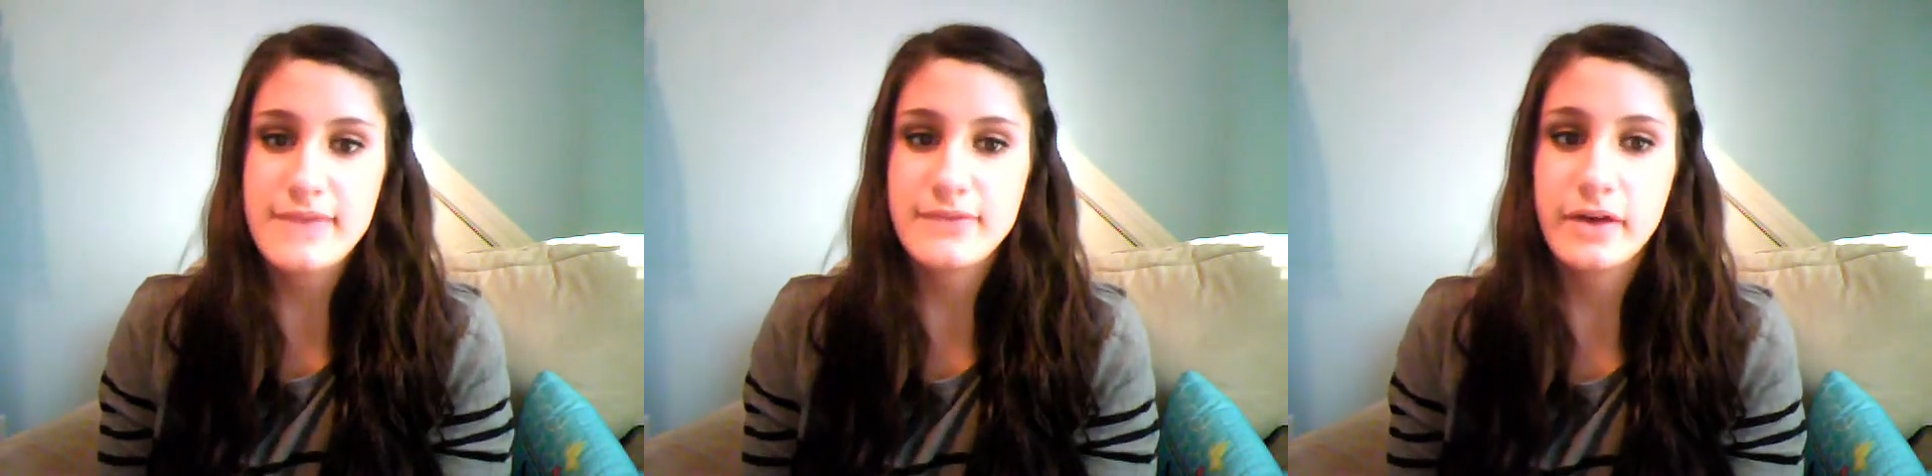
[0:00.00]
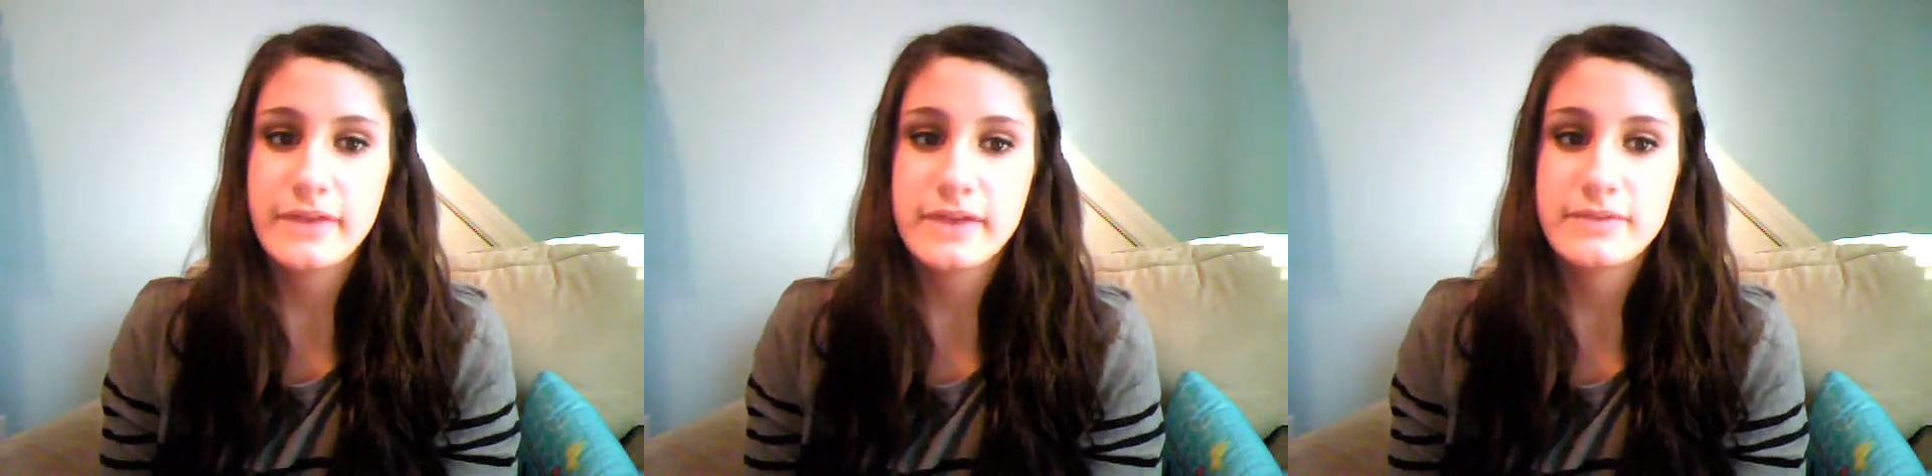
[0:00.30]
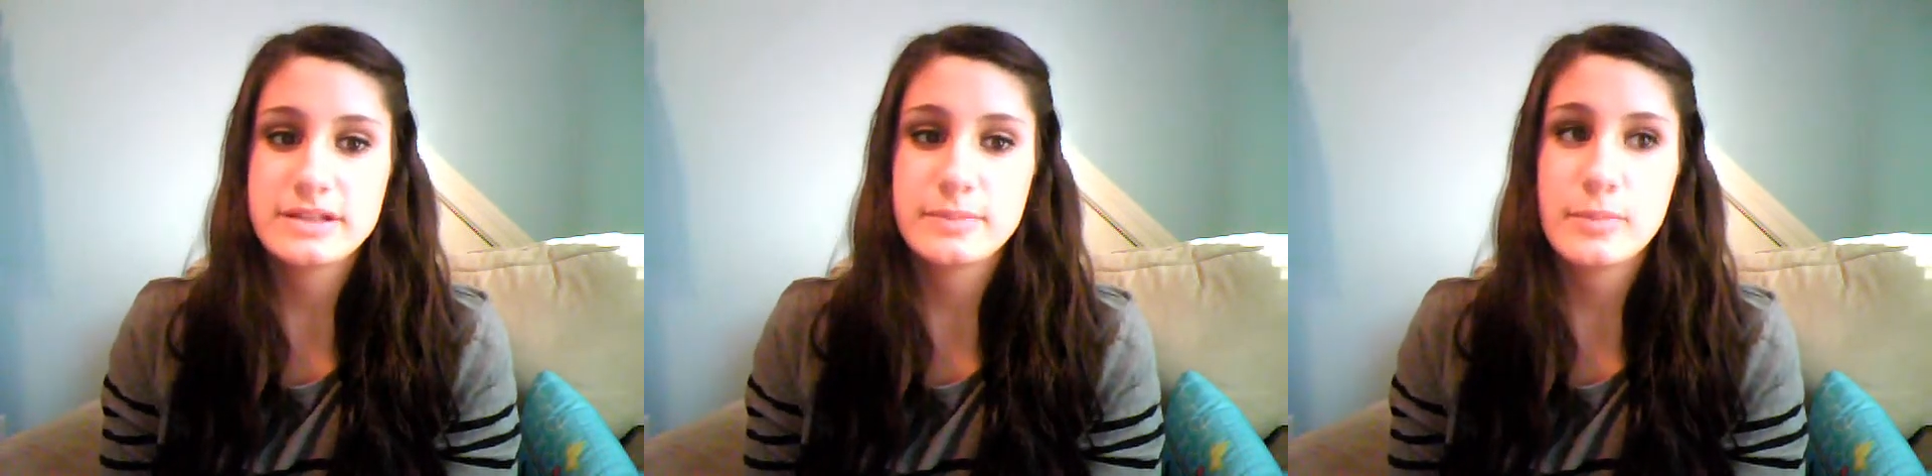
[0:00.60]
a fall
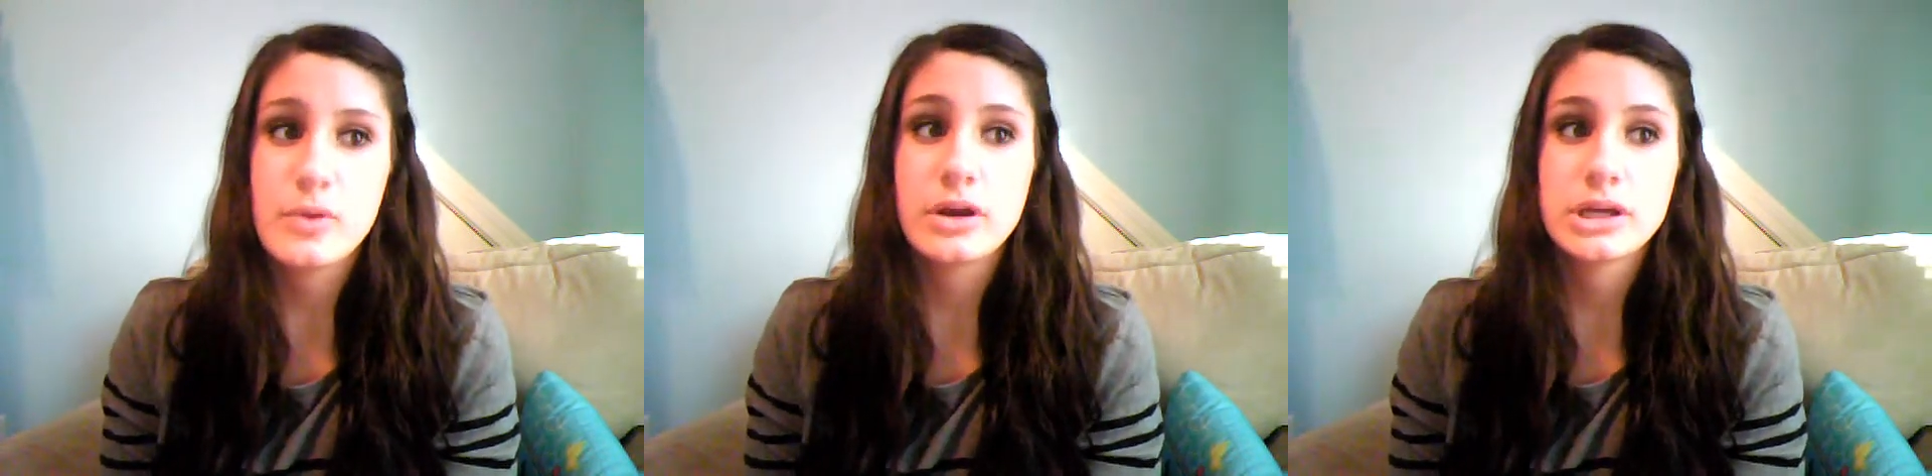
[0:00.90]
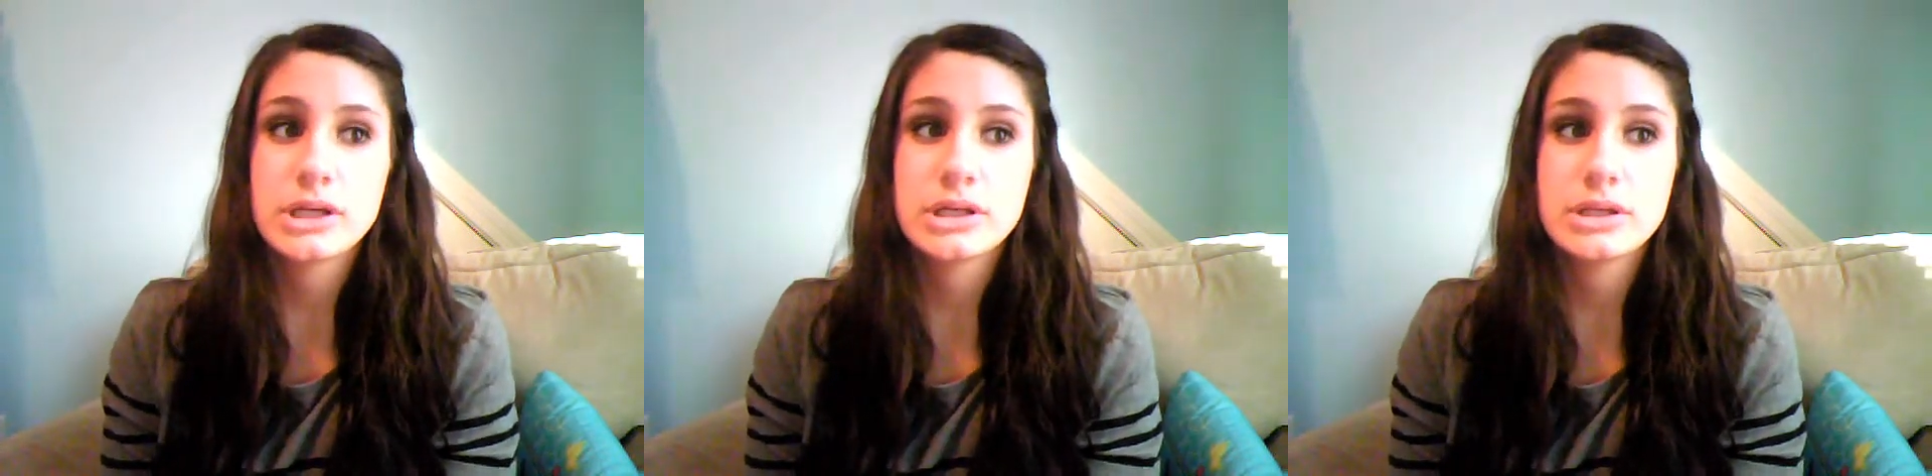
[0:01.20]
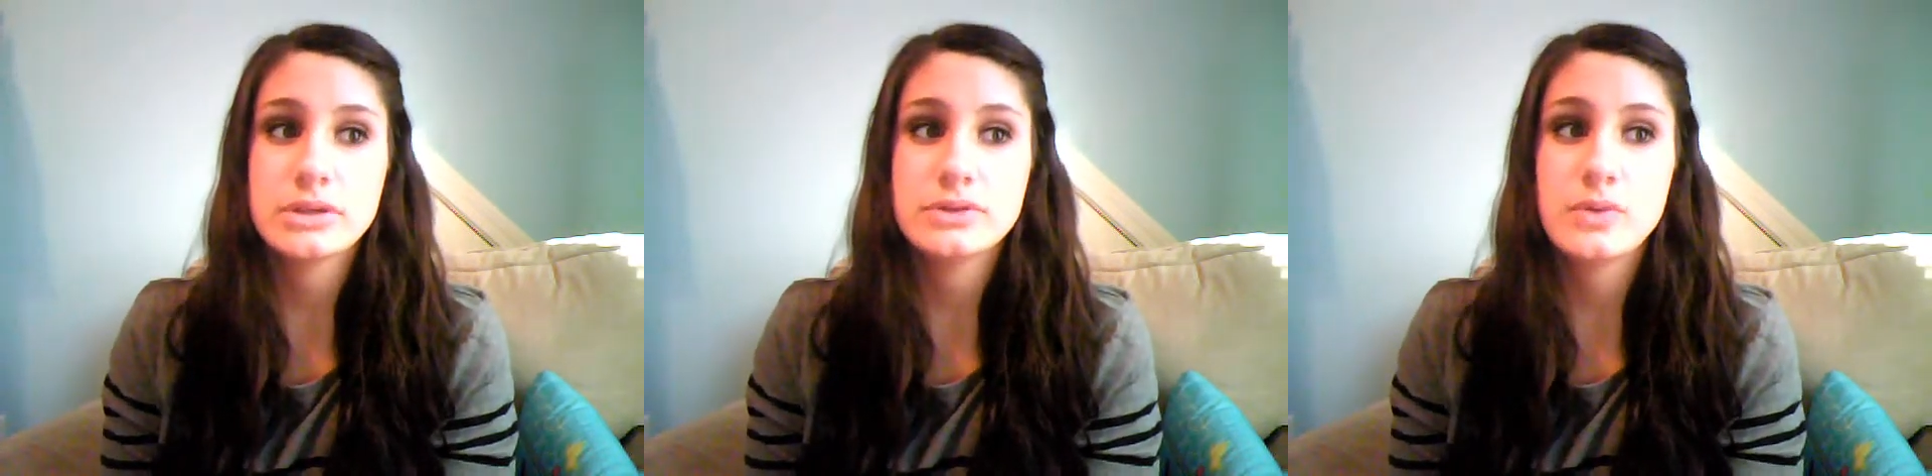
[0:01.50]
favorites more
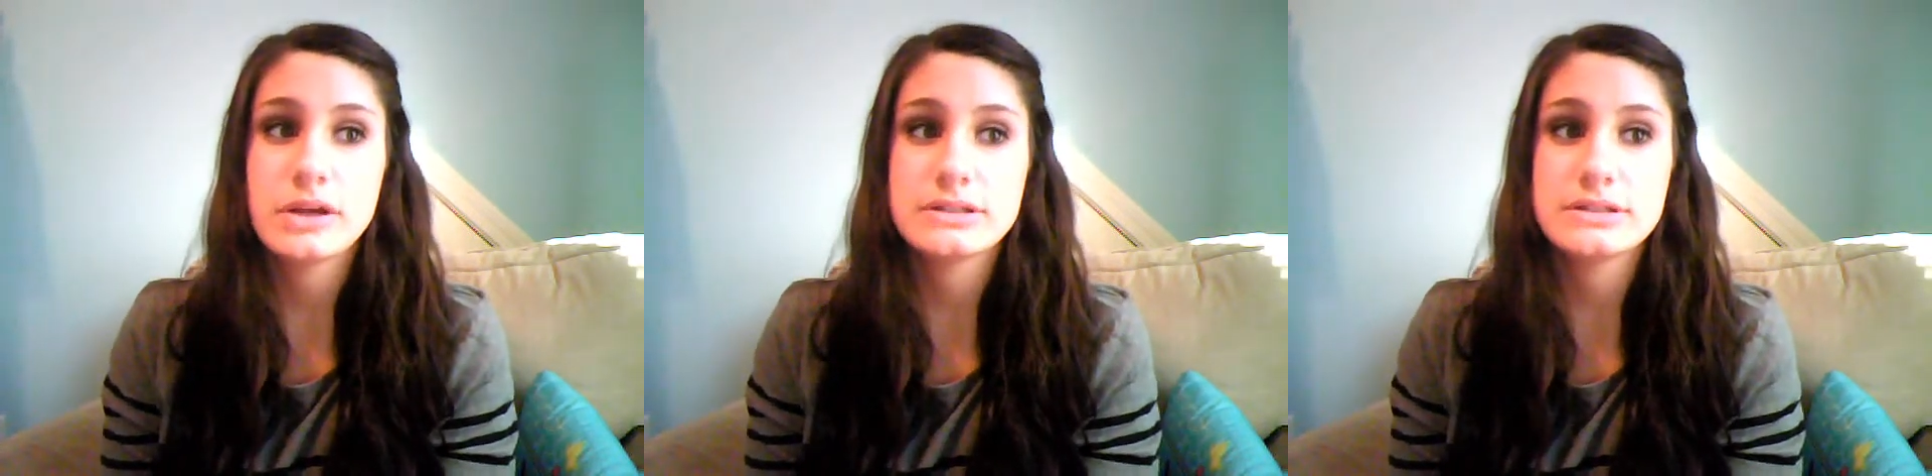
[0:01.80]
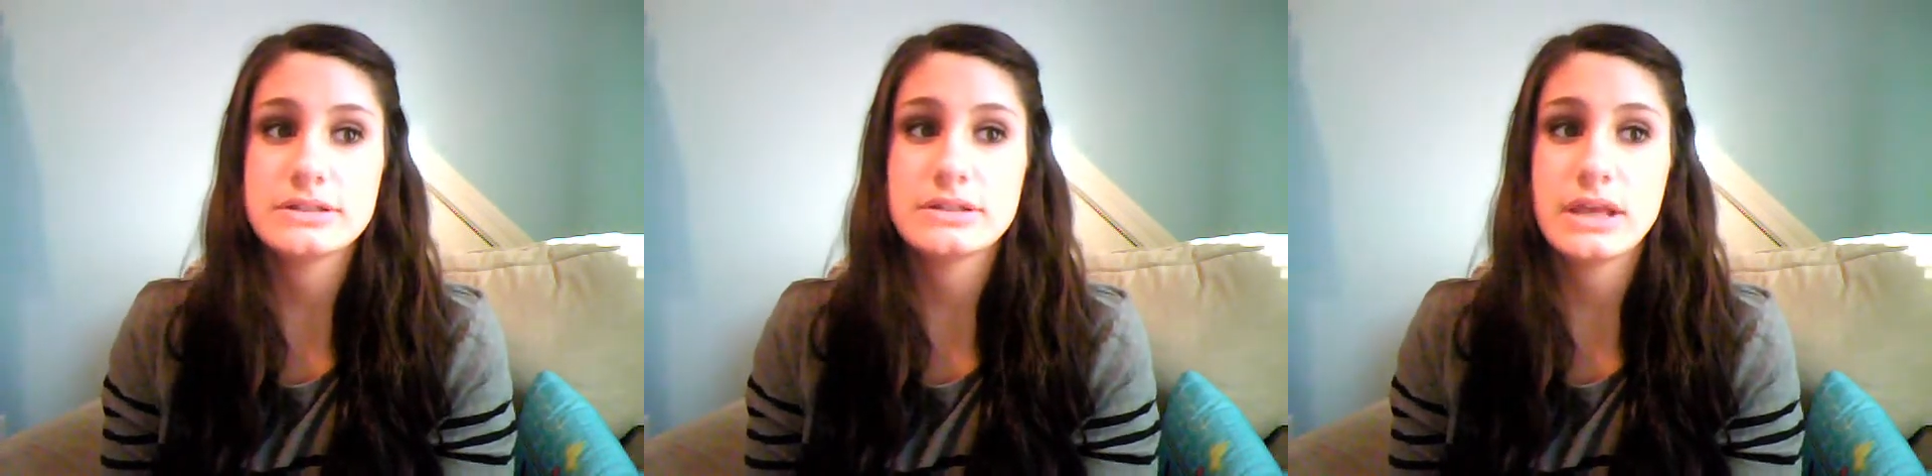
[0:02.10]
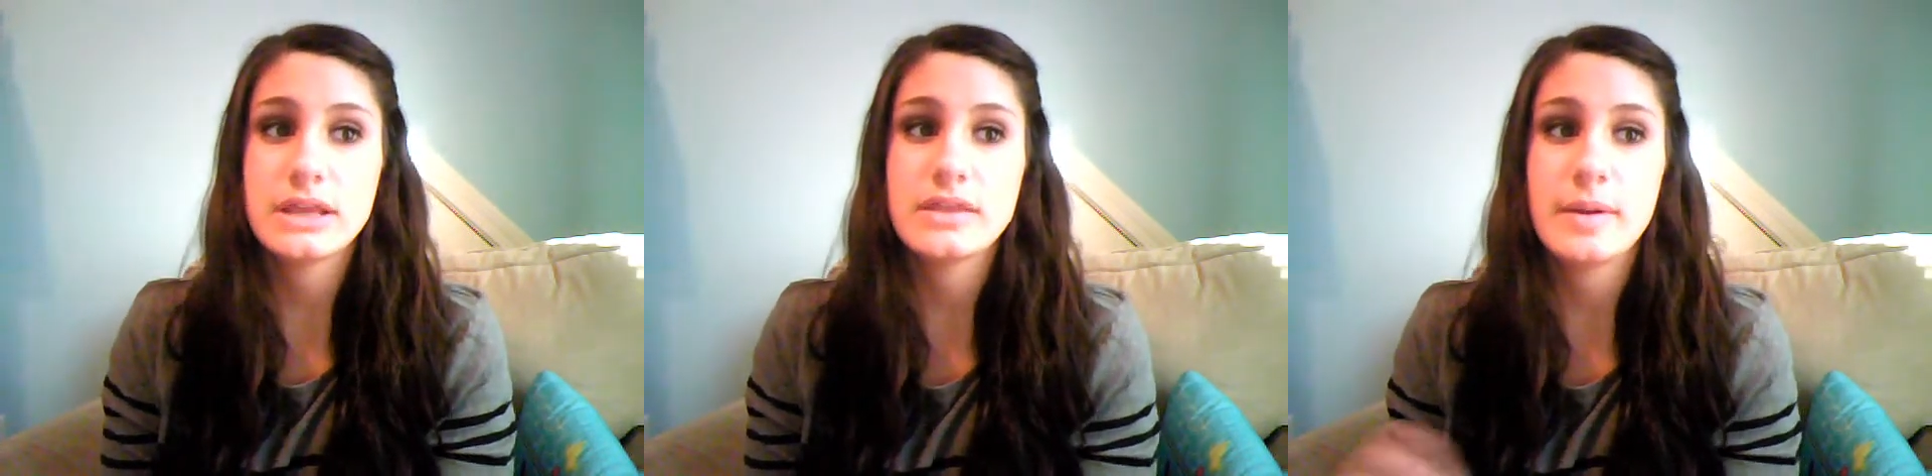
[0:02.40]
towards
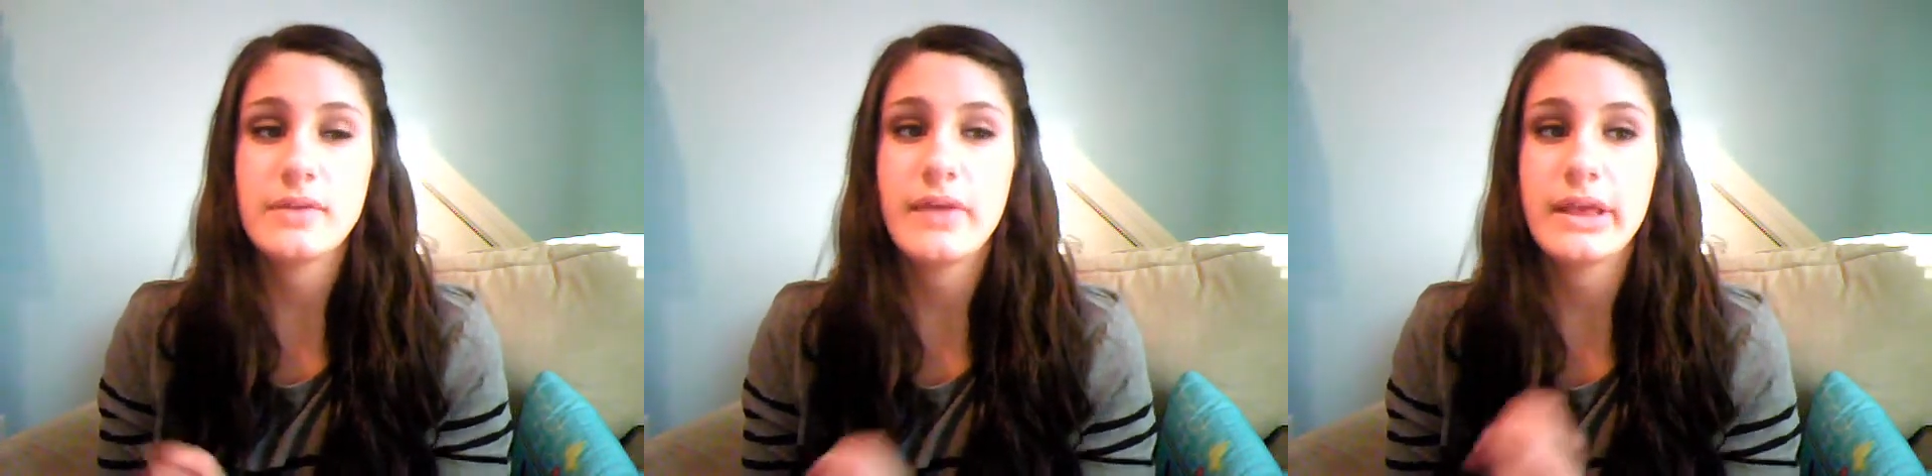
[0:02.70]
in the middle